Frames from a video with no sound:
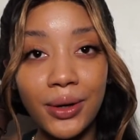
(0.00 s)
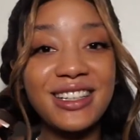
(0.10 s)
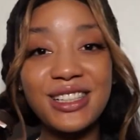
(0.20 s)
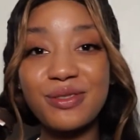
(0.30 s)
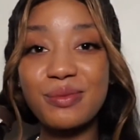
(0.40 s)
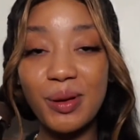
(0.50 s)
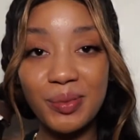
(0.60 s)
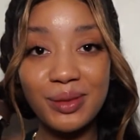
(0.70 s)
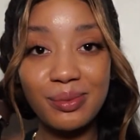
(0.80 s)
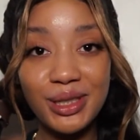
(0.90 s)
I didn't even
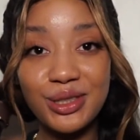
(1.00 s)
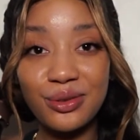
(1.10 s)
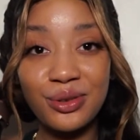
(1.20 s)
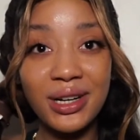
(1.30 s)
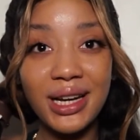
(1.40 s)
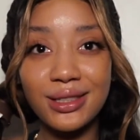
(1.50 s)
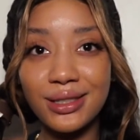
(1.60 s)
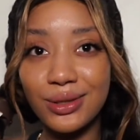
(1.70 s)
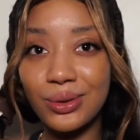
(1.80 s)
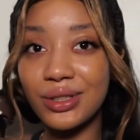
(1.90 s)
properly bleach the front and it
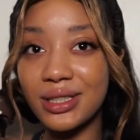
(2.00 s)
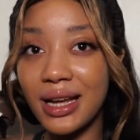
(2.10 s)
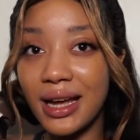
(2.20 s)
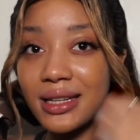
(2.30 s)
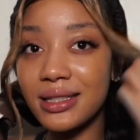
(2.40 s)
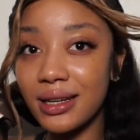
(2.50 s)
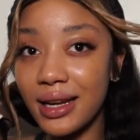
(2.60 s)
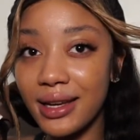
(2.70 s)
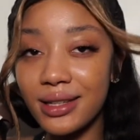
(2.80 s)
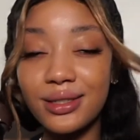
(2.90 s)
still looks nice. The
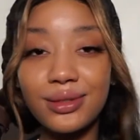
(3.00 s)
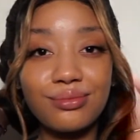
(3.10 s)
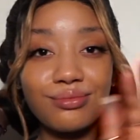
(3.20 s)
lace